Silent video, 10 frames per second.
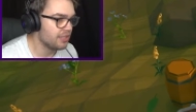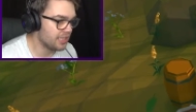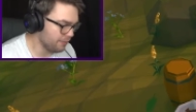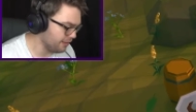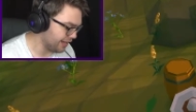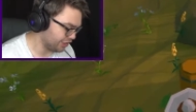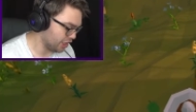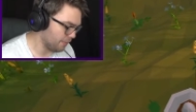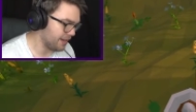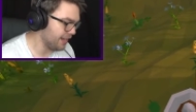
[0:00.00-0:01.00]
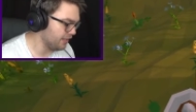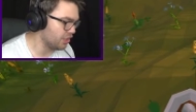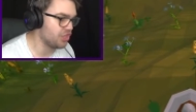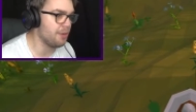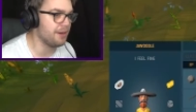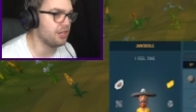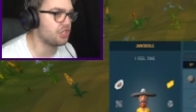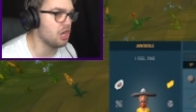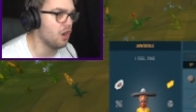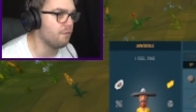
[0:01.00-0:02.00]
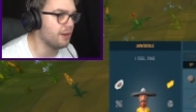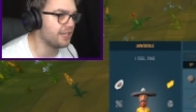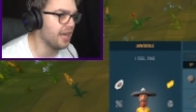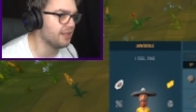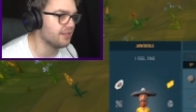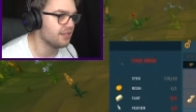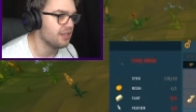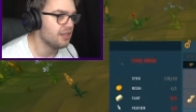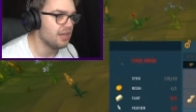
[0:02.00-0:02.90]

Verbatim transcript: Give me that shit. I've been hitting the gym to show off my guns.